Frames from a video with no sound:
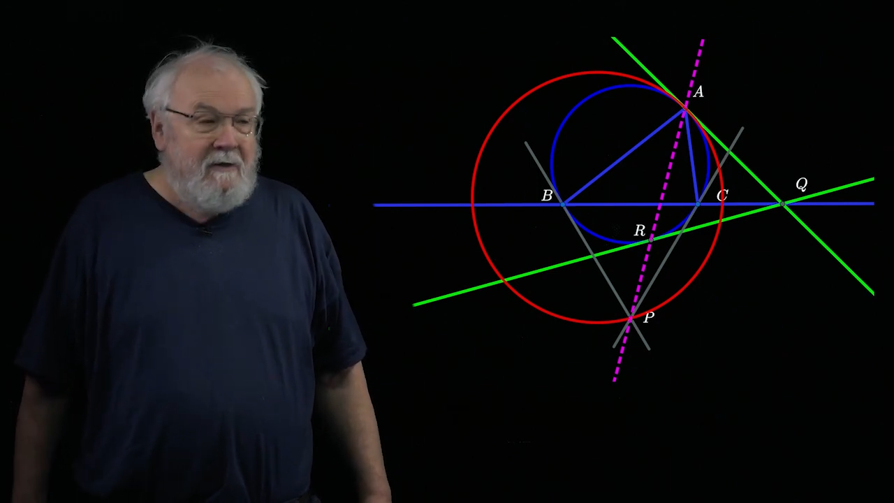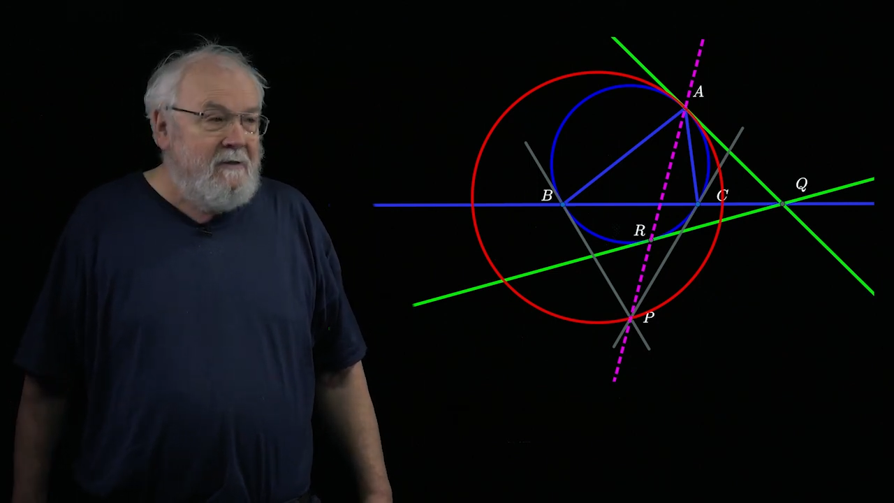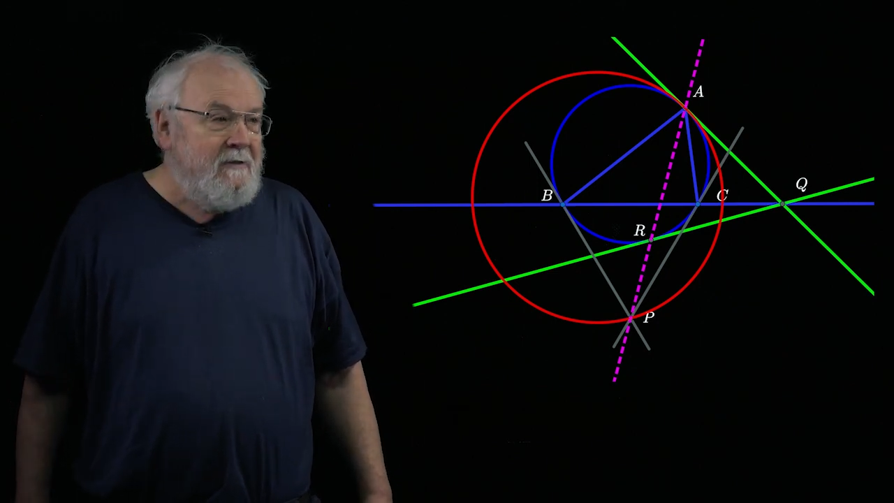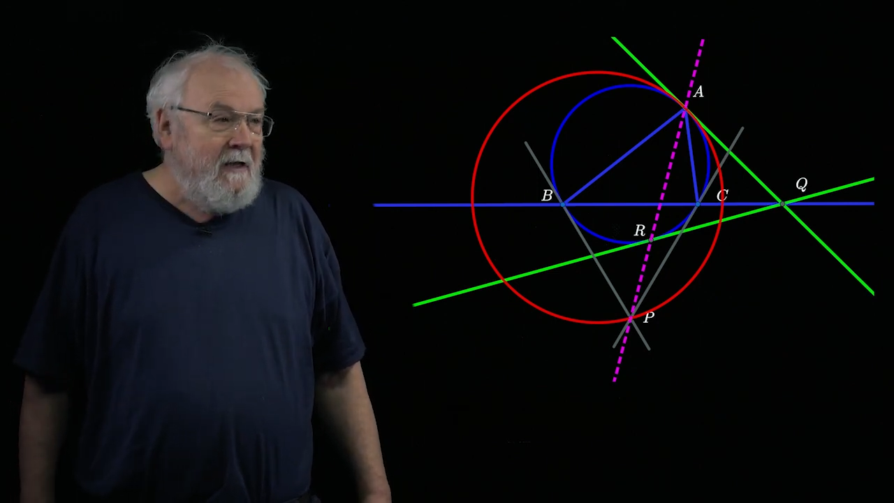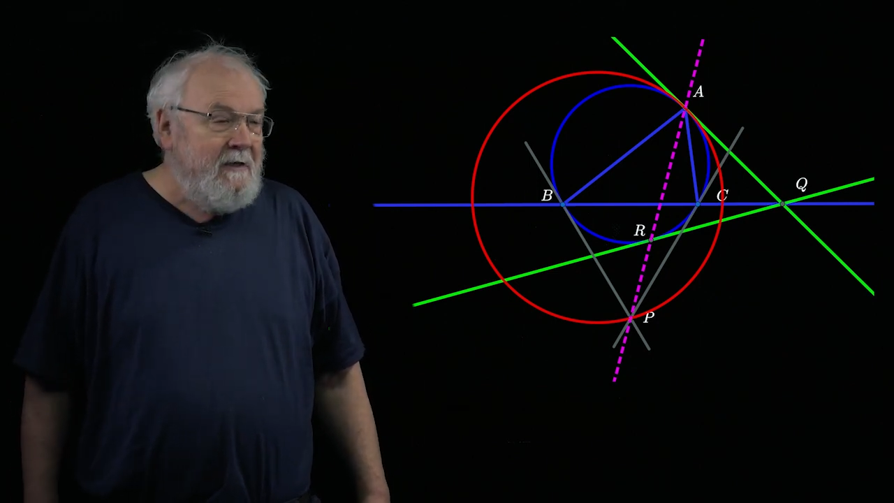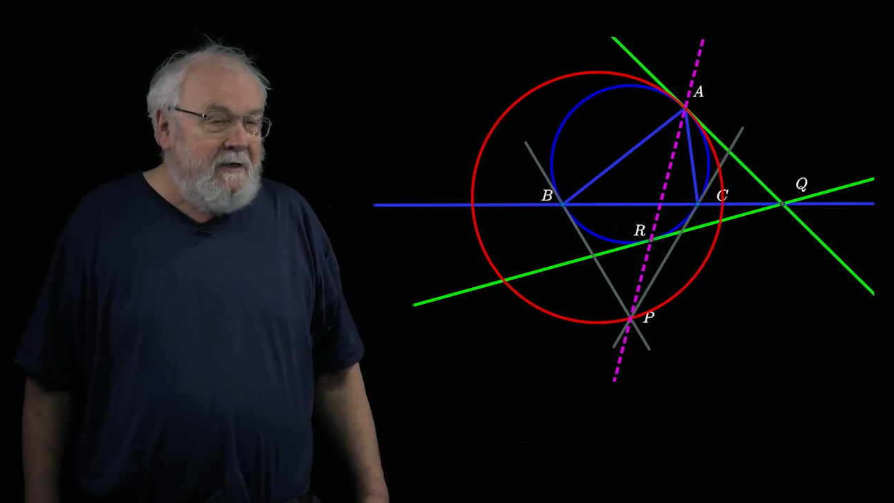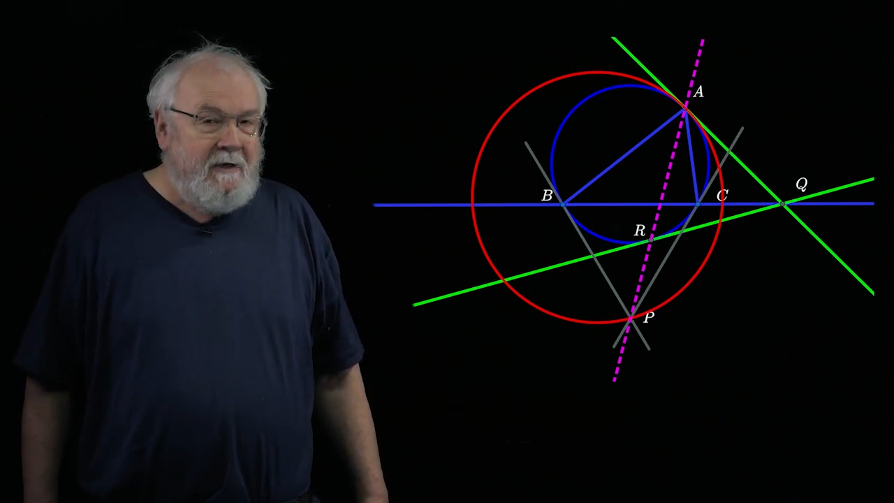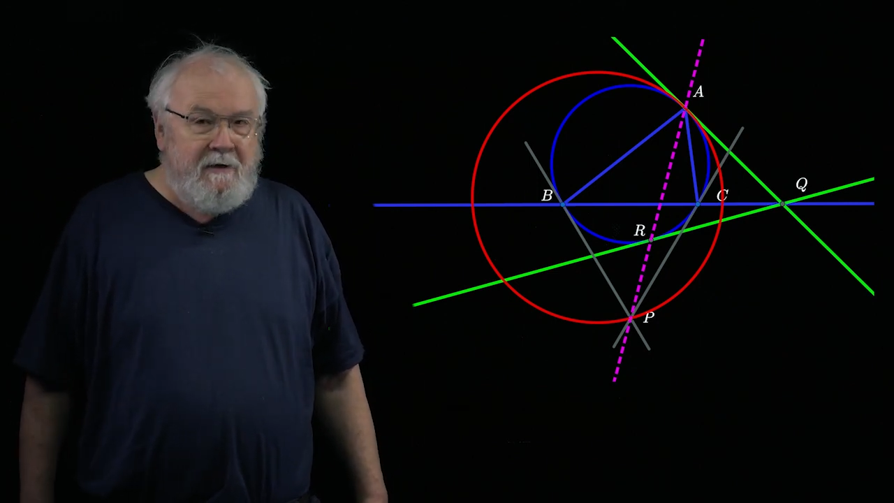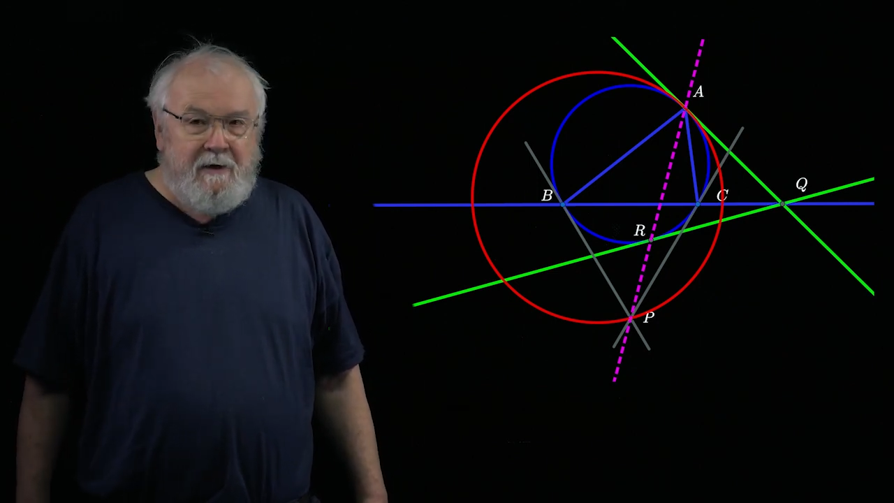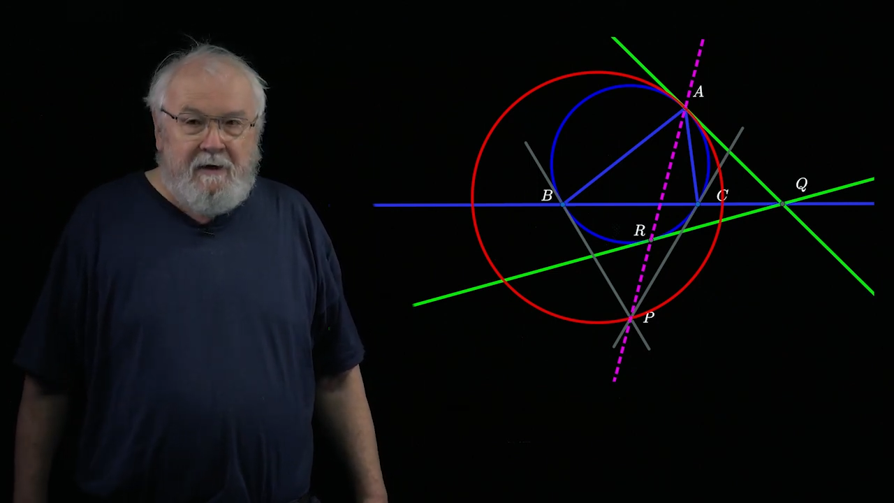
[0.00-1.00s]
studying
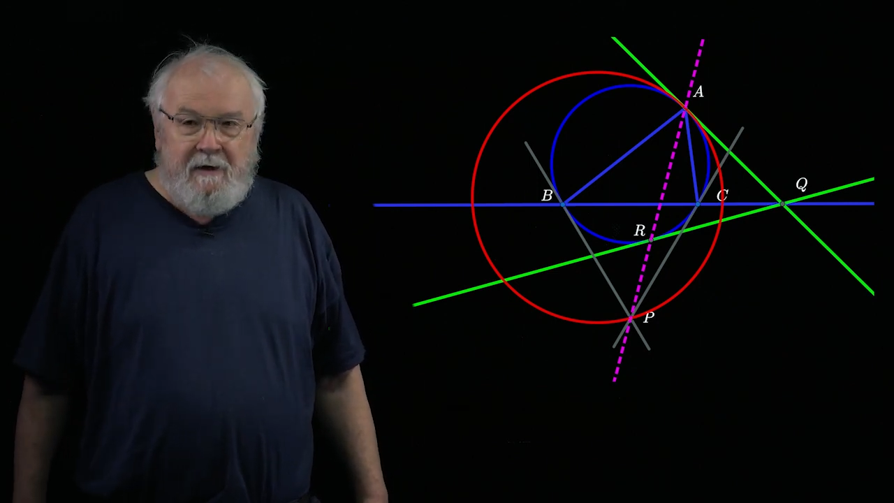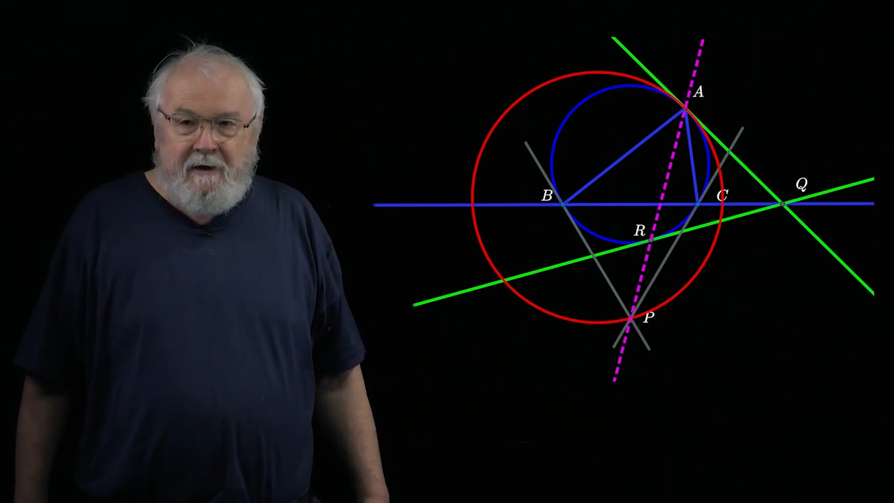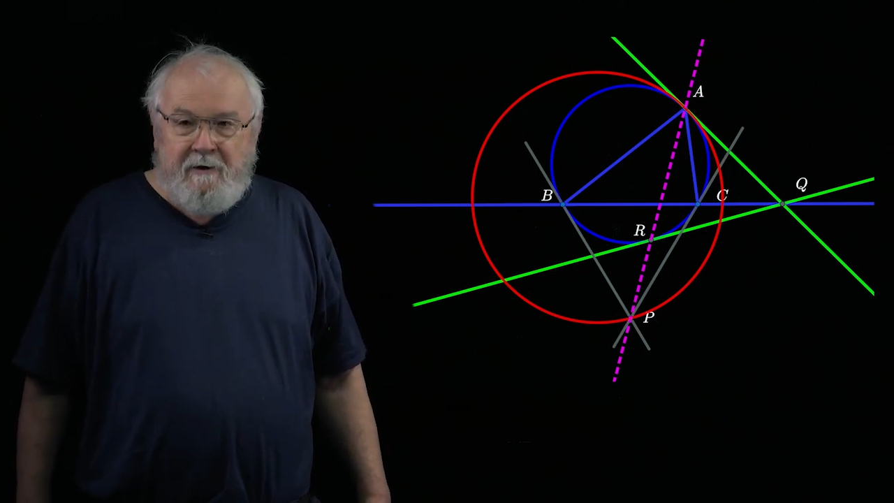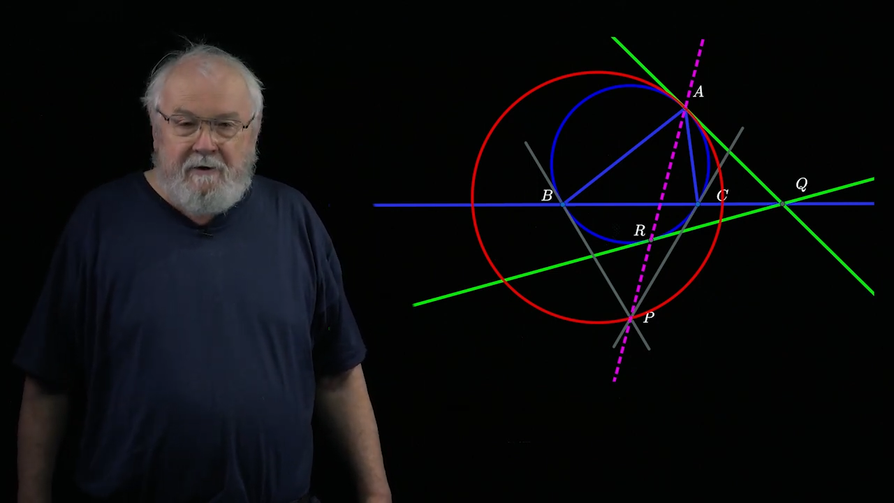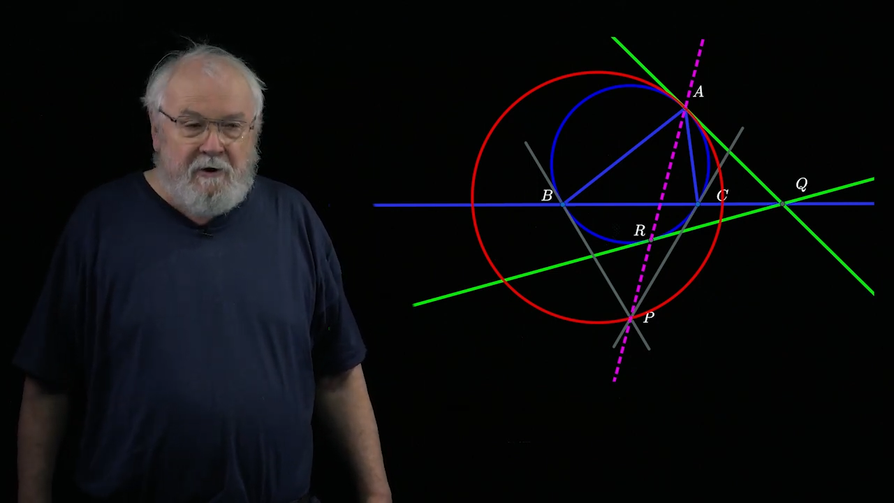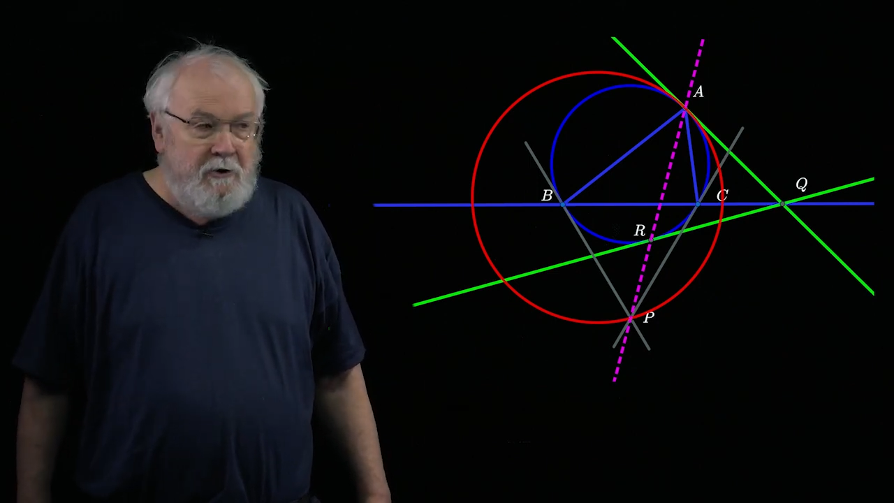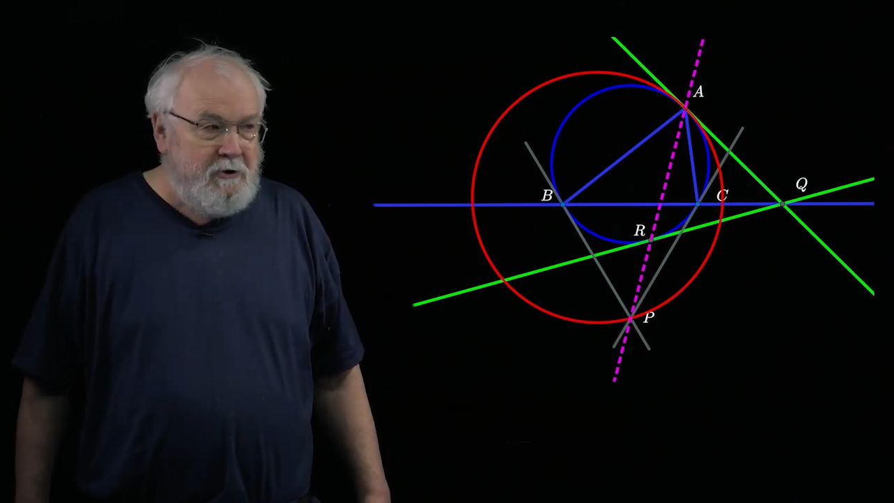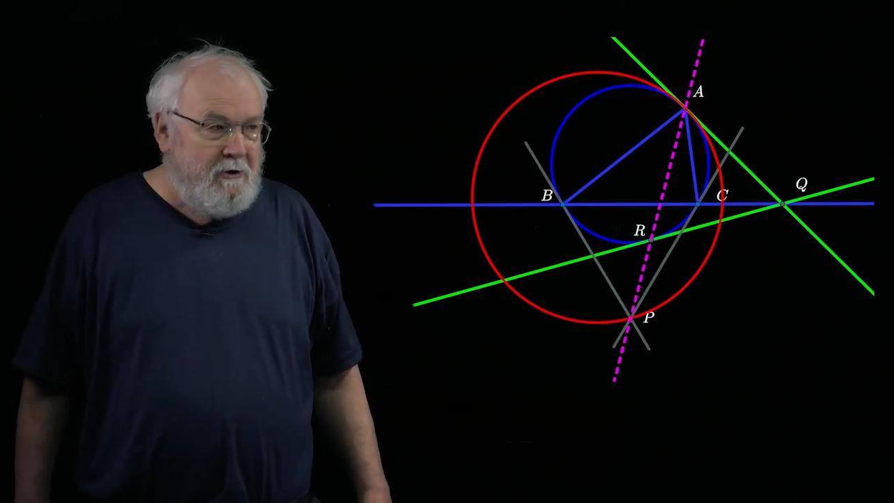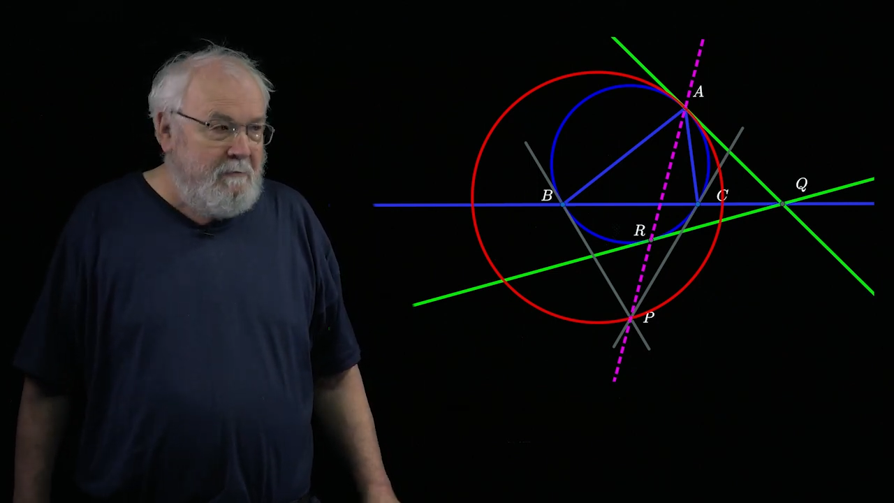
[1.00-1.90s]
in the solution,